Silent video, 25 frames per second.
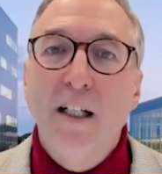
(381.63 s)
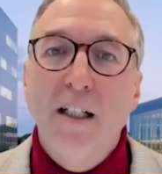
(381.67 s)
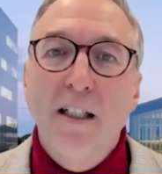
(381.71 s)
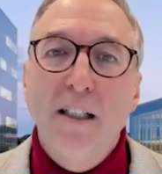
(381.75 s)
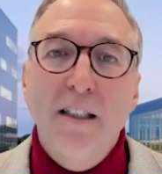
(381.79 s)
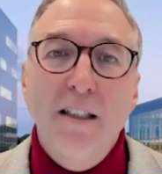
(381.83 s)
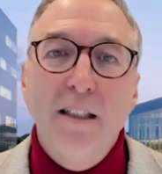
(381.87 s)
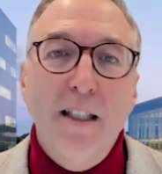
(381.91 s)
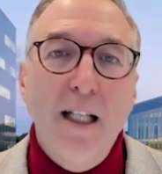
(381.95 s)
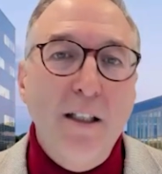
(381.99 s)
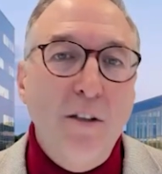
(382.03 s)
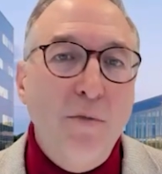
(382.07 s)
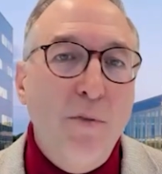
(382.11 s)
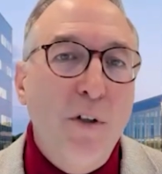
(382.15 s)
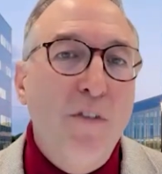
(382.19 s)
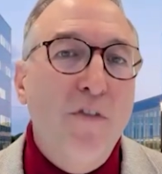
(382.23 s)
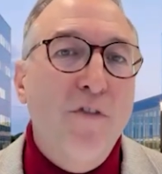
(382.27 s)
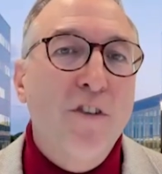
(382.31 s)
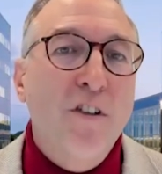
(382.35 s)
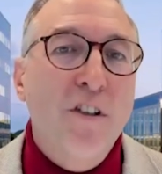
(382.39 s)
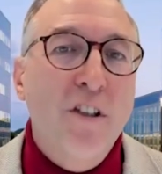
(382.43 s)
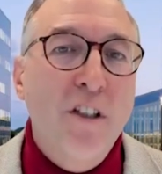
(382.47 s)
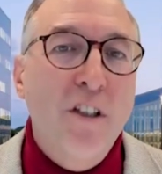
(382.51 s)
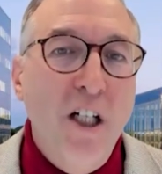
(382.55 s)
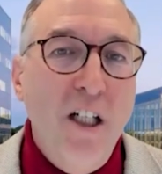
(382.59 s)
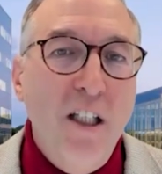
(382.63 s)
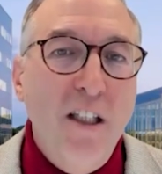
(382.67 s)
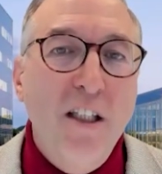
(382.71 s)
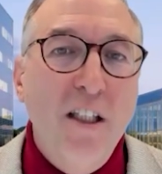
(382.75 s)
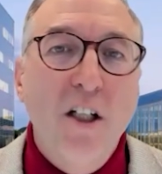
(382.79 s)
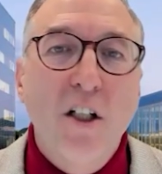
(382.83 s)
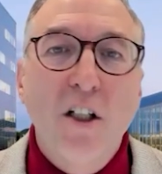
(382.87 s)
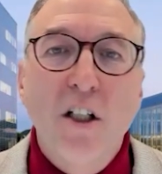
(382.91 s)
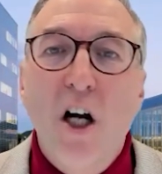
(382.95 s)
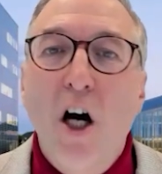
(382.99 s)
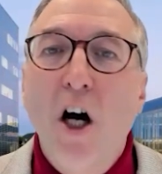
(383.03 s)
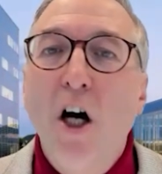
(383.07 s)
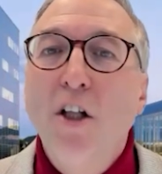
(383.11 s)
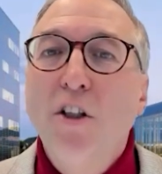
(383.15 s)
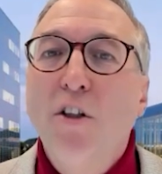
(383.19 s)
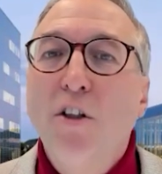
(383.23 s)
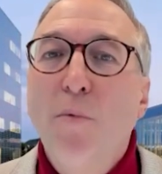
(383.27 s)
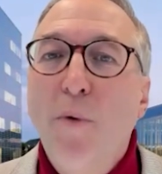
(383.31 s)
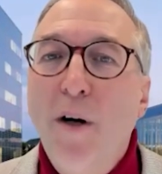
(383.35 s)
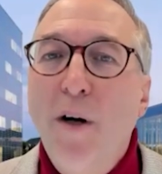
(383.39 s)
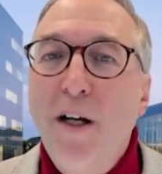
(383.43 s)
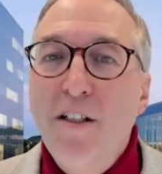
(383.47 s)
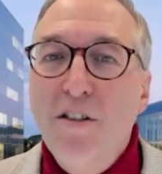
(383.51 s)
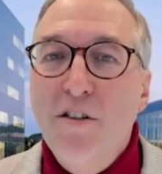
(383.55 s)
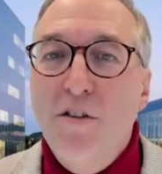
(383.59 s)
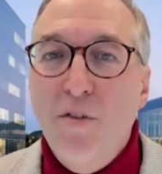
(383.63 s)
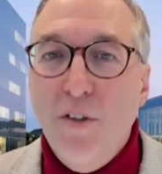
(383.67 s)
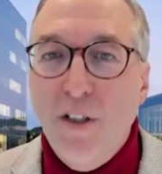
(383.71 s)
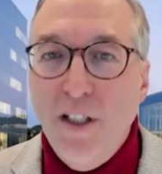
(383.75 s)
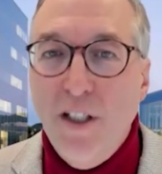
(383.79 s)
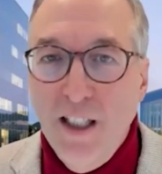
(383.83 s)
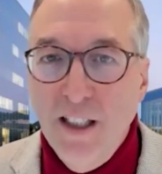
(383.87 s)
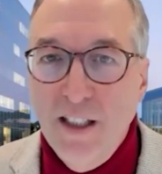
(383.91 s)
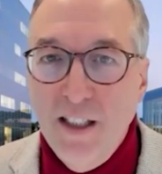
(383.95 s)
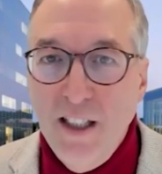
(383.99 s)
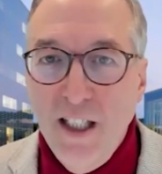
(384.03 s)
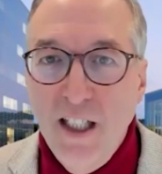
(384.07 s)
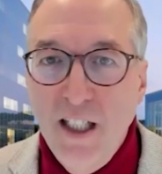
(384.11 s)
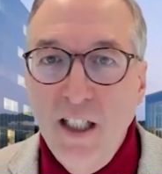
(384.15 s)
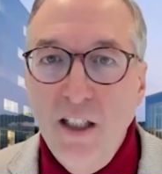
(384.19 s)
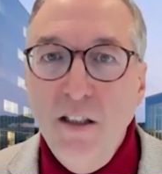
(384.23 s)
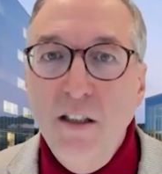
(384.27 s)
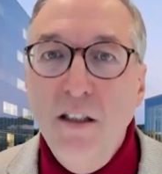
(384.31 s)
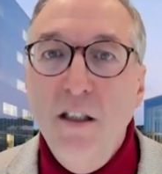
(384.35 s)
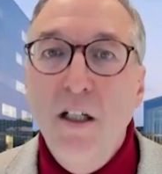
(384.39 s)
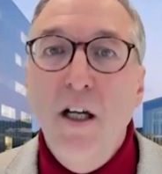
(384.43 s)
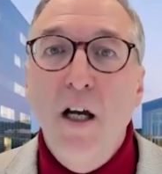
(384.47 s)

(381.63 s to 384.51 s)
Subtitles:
that we forgot there are other ways to get there.